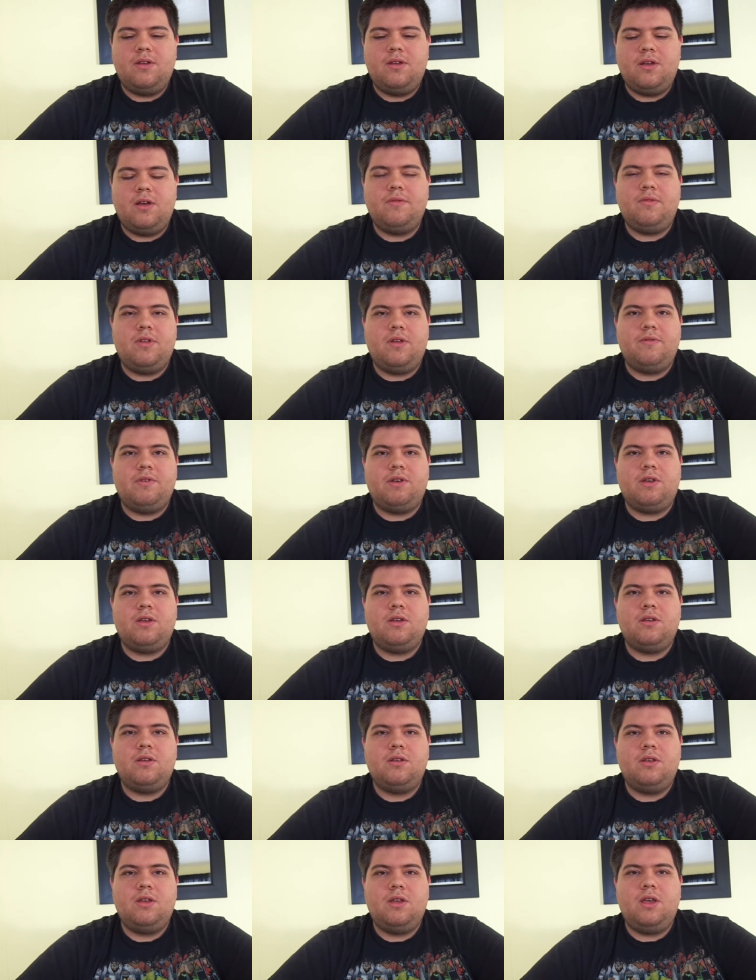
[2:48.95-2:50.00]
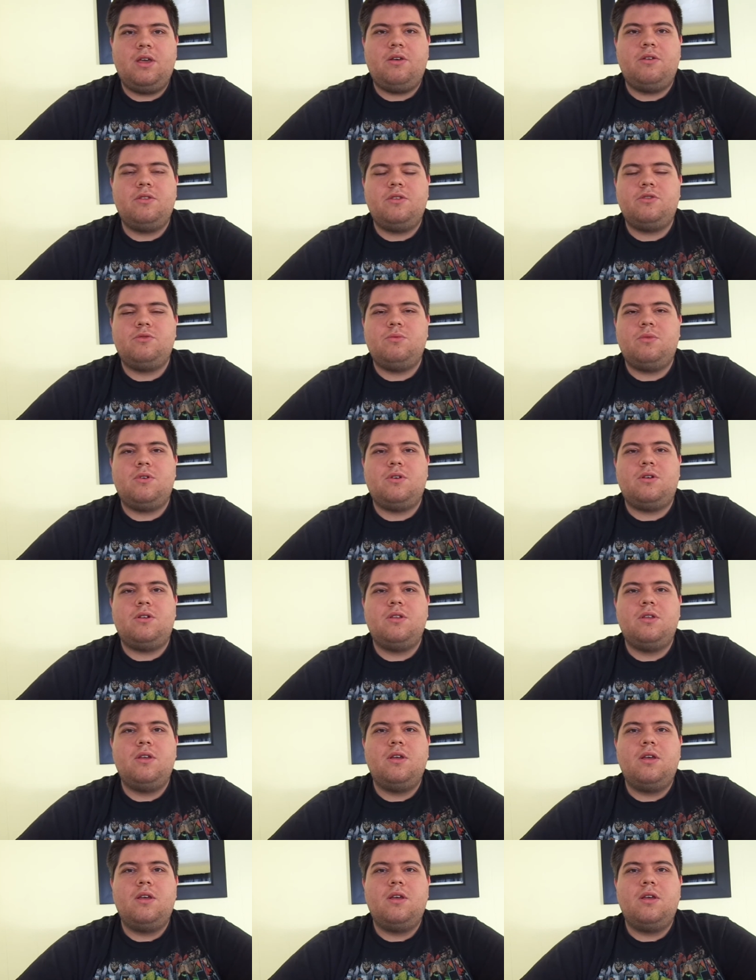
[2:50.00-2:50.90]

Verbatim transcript: of living here in this world.